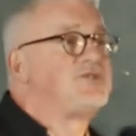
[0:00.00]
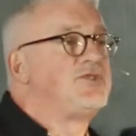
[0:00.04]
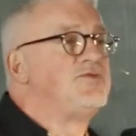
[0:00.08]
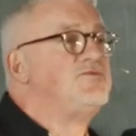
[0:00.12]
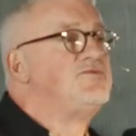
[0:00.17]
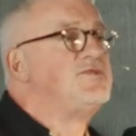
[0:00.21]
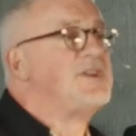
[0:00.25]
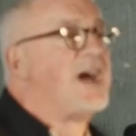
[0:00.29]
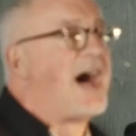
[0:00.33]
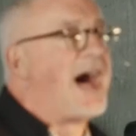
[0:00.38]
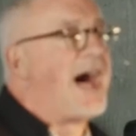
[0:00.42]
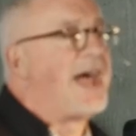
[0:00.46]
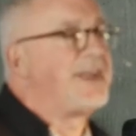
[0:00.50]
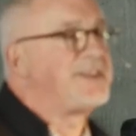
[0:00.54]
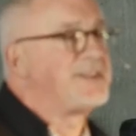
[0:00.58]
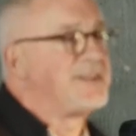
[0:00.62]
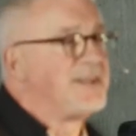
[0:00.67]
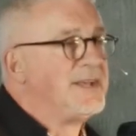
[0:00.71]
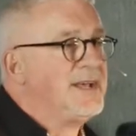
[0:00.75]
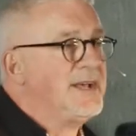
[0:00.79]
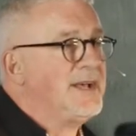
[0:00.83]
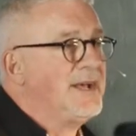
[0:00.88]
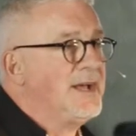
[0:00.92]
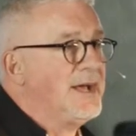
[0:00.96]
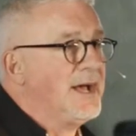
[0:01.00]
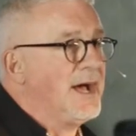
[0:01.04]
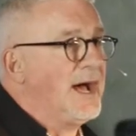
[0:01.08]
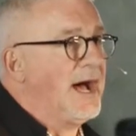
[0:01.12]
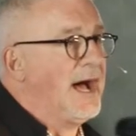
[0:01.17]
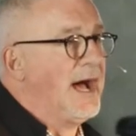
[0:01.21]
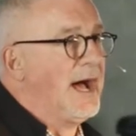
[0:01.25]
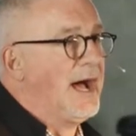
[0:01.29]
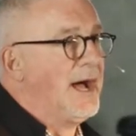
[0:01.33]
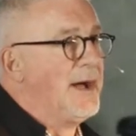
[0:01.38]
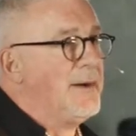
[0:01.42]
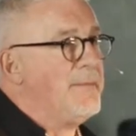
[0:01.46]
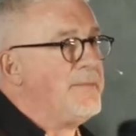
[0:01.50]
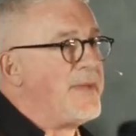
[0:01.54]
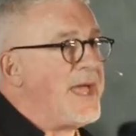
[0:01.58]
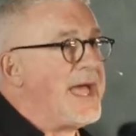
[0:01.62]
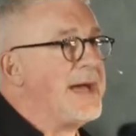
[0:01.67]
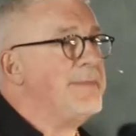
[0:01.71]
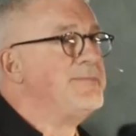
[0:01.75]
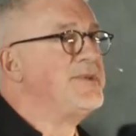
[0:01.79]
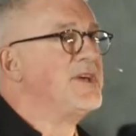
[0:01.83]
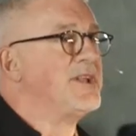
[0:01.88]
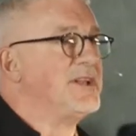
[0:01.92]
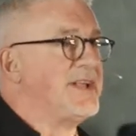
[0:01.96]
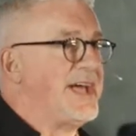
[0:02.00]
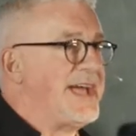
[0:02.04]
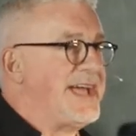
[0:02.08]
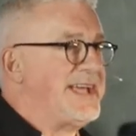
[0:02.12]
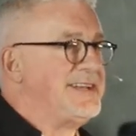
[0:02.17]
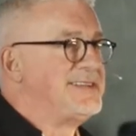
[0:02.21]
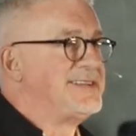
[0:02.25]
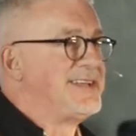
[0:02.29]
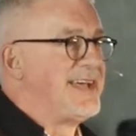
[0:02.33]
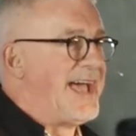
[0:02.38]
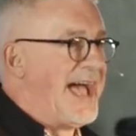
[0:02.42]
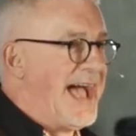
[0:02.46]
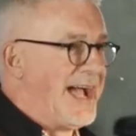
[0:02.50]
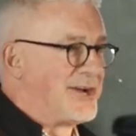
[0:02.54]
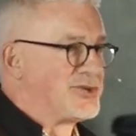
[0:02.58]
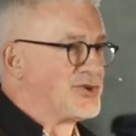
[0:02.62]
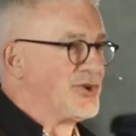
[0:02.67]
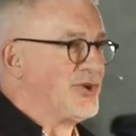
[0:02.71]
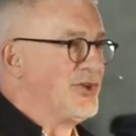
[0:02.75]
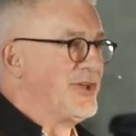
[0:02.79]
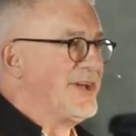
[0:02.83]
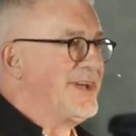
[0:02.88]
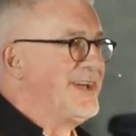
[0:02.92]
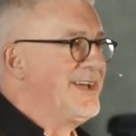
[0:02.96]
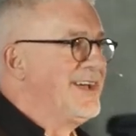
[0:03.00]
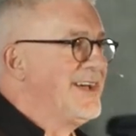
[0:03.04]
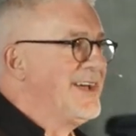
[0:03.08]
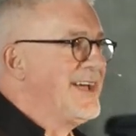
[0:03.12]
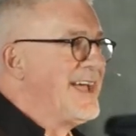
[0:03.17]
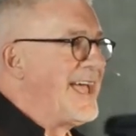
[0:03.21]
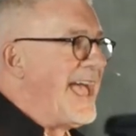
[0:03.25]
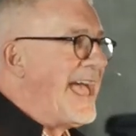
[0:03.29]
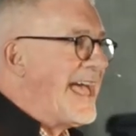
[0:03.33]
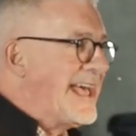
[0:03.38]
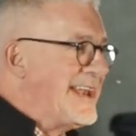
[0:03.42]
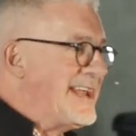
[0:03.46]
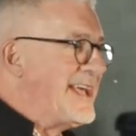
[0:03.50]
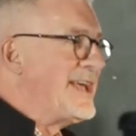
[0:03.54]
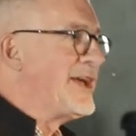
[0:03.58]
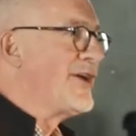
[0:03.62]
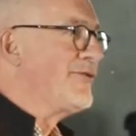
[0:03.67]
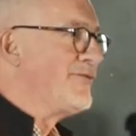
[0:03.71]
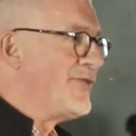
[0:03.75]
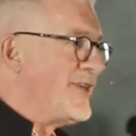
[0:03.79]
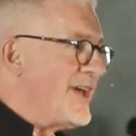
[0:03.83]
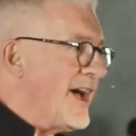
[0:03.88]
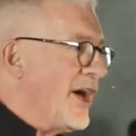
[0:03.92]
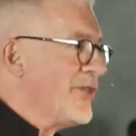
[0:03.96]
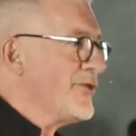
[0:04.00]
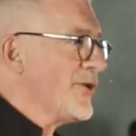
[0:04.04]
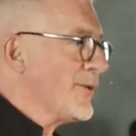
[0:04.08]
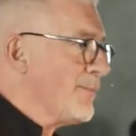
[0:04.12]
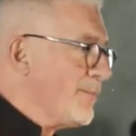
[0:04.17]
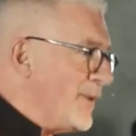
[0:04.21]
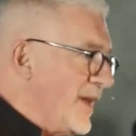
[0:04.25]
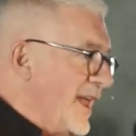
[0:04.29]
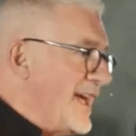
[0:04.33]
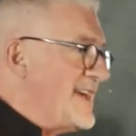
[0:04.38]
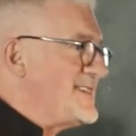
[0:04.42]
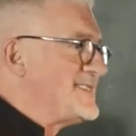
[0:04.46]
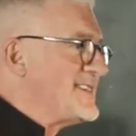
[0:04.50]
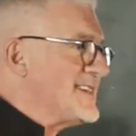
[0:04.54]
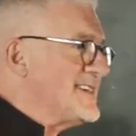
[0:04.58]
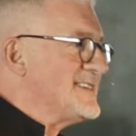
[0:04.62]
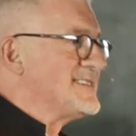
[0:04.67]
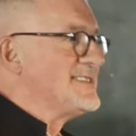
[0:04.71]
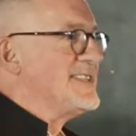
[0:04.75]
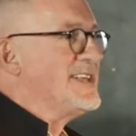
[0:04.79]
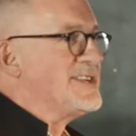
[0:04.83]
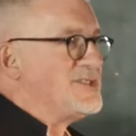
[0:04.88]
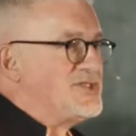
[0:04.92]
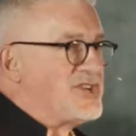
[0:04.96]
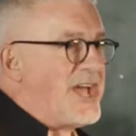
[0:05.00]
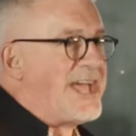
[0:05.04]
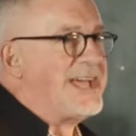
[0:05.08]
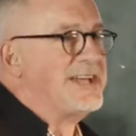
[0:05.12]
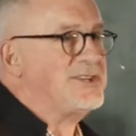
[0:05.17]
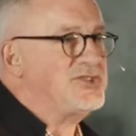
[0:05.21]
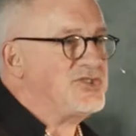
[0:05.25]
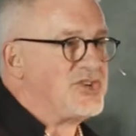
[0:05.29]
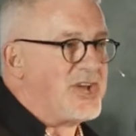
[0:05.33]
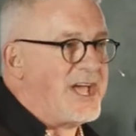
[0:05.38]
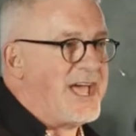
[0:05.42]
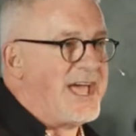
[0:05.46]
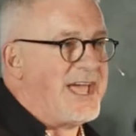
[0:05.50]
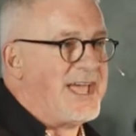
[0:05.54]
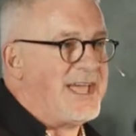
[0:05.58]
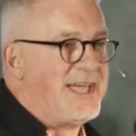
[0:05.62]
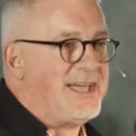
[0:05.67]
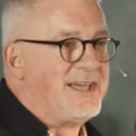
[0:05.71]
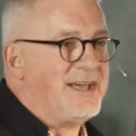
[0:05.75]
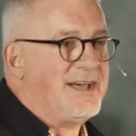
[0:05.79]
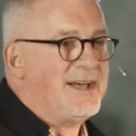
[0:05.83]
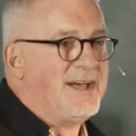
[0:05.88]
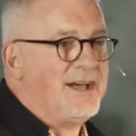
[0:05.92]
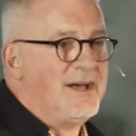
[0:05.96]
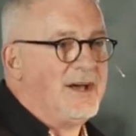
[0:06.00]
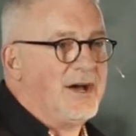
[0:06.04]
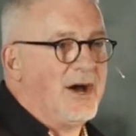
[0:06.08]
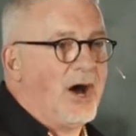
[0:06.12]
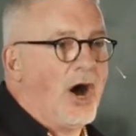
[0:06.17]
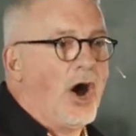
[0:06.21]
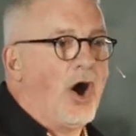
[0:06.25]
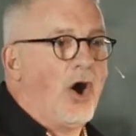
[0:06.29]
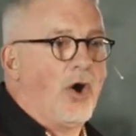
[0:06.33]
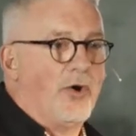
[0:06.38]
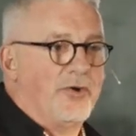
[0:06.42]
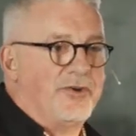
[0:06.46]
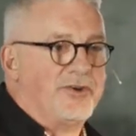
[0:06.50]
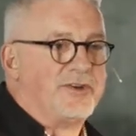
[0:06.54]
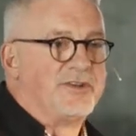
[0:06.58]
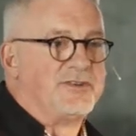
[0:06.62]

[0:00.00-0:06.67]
to not uh, emulate, actually, any of the other places that J&J owned.